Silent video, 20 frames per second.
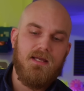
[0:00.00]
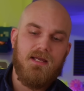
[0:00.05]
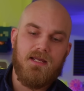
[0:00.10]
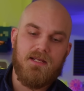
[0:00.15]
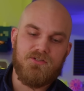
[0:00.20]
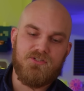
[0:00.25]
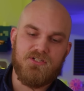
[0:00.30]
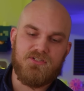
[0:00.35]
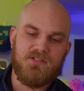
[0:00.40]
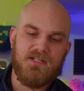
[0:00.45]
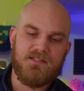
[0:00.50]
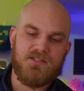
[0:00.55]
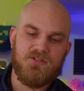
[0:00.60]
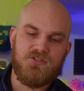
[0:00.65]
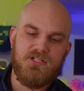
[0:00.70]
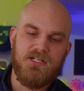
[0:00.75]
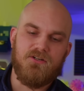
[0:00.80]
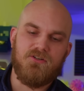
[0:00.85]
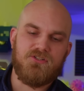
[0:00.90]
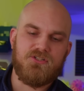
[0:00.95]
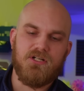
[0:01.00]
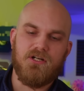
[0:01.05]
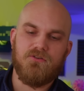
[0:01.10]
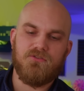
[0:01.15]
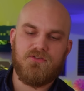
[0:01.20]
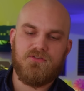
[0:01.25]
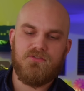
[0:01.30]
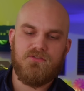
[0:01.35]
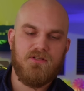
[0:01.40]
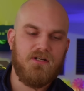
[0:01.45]
And just like the cheater
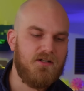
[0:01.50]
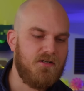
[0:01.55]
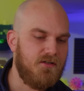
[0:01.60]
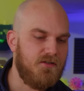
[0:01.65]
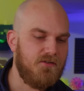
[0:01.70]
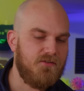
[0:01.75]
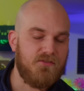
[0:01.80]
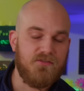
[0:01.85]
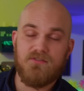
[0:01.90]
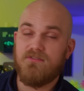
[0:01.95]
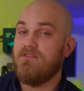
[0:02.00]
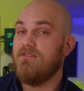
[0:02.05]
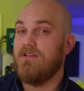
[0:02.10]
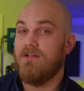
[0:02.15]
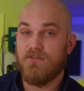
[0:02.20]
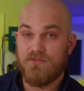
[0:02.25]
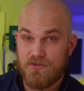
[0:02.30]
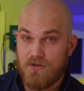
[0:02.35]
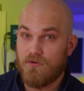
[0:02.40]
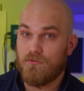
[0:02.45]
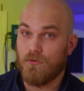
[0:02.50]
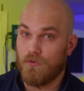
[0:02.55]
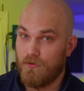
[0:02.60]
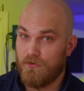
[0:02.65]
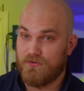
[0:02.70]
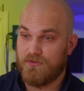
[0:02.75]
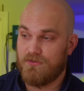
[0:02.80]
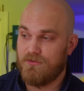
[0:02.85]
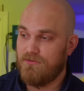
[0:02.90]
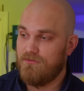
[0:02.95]
shows, there's, there's no
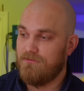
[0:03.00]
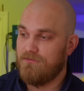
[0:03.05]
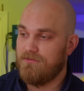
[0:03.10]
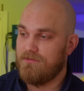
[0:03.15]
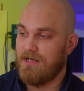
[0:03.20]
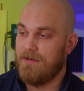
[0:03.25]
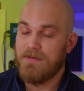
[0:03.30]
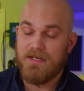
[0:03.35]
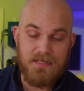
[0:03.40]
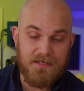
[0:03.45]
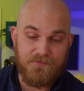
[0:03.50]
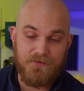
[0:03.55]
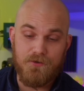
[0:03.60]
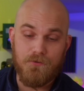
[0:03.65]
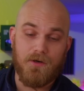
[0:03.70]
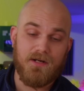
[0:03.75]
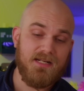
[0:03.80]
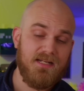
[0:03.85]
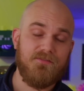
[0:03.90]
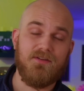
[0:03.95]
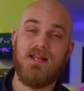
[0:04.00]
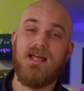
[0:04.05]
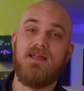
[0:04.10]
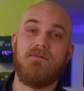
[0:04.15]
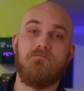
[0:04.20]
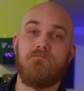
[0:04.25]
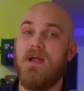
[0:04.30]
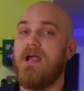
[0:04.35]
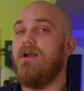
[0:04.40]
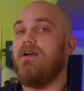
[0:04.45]
rules. I mean, if you want to even
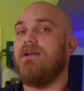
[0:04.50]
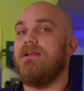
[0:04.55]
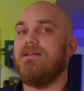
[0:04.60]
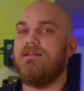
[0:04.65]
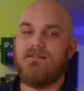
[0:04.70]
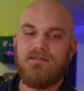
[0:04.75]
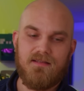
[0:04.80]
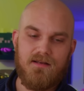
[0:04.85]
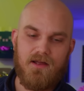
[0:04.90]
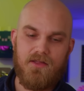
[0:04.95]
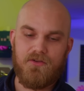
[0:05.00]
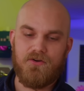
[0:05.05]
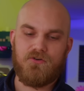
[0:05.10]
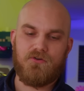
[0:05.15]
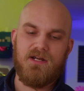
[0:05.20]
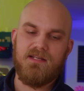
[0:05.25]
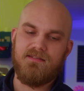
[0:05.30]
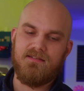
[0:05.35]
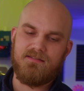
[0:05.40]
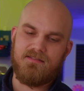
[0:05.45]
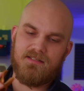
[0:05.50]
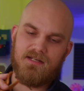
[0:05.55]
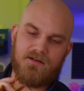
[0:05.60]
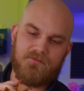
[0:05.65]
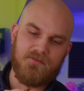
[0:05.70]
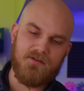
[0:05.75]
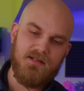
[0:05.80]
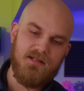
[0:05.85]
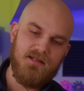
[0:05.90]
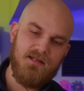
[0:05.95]
add bearings and other crazy
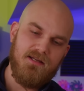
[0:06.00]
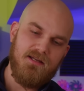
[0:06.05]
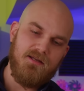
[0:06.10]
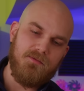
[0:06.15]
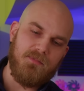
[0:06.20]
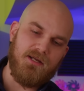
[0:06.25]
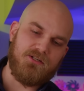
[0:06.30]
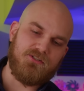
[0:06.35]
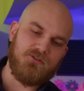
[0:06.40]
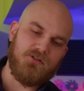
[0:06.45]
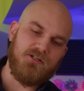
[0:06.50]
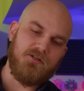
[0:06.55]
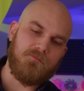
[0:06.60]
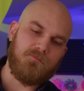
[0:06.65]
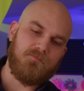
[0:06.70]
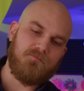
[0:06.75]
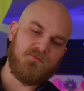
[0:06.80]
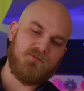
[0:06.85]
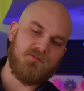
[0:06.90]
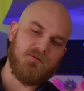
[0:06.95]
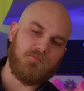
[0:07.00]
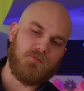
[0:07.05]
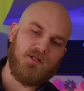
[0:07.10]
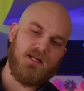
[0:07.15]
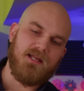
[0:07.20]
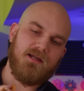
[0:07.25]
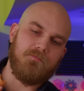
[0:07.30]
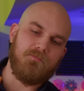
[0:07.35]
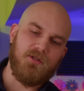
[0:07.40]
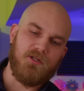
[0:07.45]
stuff, make sure you
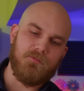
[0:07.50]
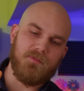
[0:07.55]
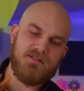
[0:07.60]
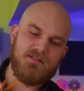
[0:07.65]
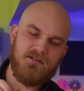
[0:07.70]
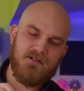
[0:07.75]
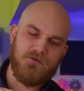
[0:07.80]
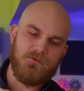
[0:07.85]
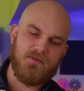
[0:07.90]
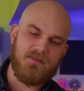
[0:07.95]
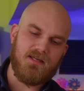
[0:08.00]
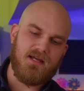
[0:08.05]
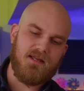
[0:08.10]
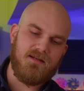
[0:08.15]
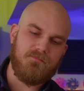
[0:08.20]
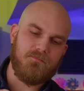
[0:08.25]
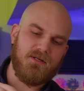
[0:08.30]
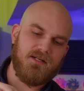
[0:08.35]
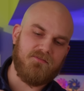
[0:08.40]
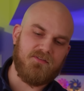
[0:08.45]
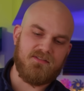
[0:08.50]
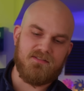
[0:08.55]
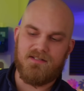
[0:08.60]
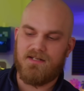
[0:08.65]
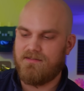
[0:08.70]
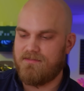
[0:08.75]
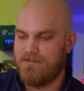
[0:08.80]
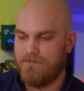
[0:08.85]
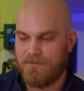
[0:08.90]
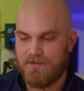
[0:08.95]
supply a bill of material with that. But if it's
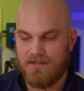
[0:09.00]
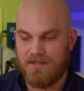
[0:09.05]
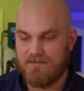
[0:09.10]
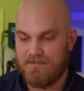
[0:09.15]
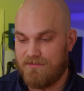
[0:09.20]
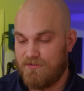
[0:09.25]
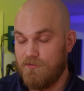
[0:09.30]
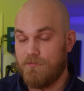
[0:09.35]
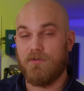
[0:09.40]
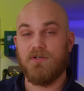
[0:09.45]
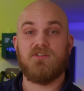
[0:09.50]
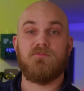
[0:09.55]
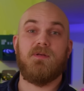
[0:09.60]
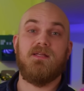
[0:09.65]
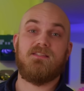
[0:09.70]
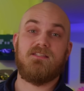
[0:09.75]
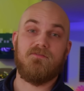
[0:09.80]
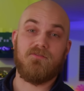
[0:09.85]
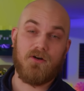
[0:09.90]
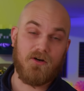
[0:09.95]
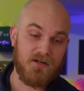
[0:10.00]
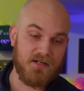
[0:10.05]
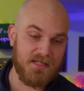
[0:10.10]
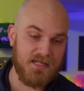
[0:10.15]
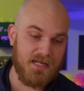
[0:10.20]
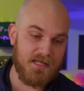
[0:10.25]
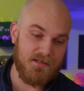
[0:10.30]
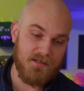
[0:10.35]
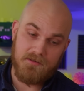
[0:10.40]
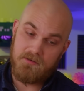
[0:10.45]
not something that's super expensive or hard to
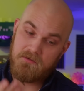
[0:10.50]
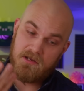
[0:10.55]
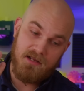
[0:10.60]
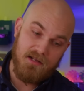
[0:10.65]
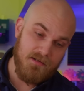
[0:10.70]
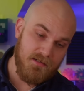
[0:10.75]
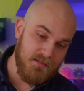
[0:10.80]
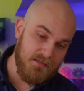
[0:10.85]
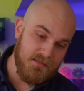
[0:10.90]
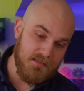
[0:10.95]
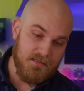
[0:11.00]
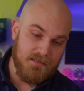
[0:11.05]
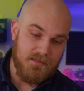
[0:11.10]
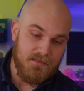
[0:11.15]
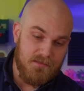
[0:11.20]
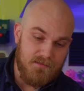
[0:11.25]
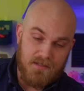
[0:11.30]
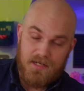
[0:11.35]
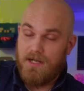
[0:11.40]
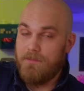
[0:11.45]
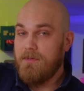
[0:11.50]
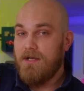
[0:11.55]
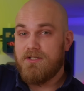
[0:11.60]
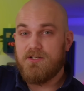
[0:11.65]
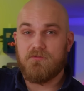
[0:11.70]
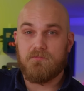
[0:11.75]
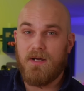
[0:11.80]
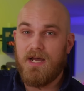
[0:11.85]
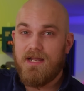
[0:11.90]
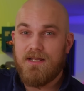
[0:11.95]
get, I might
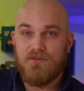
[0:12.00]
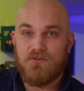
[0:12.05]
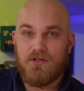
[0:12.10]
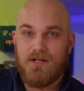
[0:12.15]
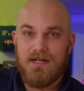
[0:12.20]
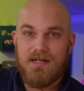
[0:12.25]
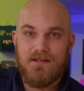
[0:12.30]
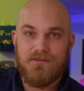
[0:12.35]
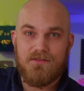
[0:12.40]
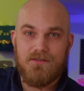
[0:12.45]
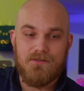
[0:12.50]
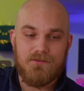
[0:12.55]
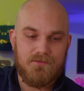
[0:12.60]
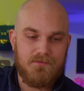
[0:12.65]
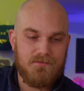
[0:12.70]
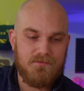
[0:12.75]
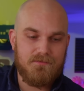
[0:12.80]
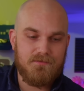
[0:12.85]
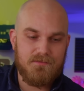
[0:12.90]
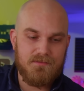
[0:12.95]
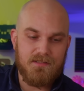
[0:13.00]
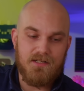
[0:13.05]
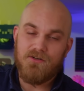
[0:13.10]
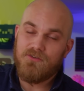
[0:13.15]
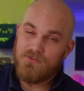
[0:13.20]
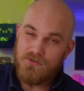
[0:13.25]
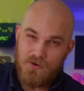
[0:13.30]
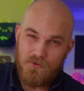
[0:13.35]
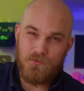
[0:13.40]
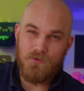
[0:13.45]
just buy it and try it out too.
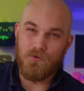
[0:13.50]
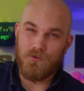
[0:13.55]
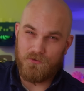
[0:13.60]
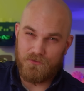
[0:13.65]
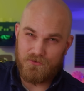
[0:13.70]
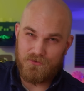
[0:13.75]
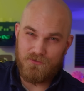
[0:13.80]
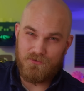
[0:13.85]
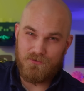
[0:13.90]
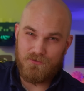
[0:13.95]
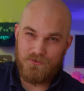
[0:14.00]
There's no rules.